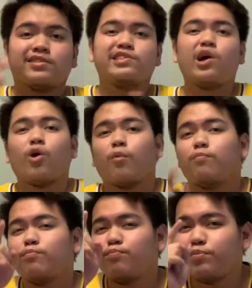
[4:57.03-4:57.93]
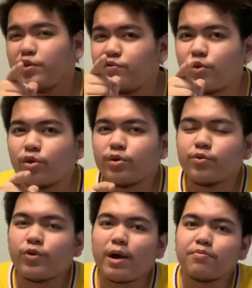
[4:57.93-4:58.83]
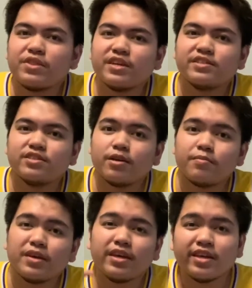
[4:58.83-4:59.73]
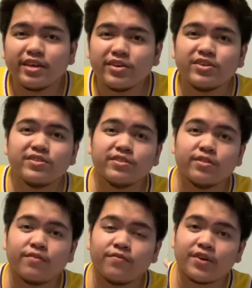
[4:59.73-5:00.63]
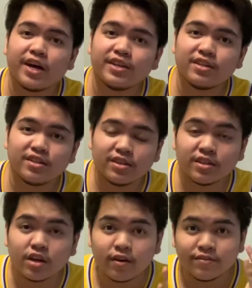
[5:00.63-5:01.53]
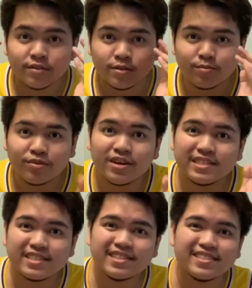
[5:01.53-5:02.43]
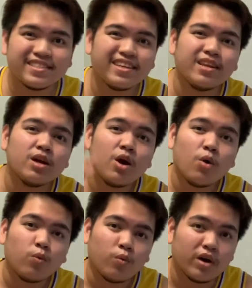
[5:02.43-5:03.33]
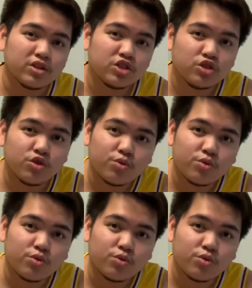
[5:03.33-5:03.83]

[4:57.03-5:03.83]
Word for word: So, before we wrap things up, here's a final look of the LeBron 16 Watch the